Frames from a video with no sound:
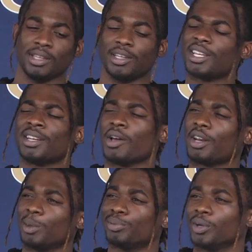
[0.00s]
You got to know how
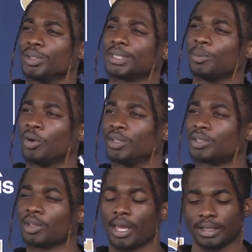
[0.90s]
to approach someone.
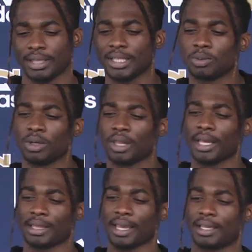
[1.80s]
So, like, that's where,
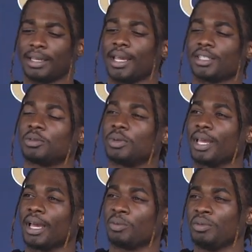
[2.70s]
like, that connection we have.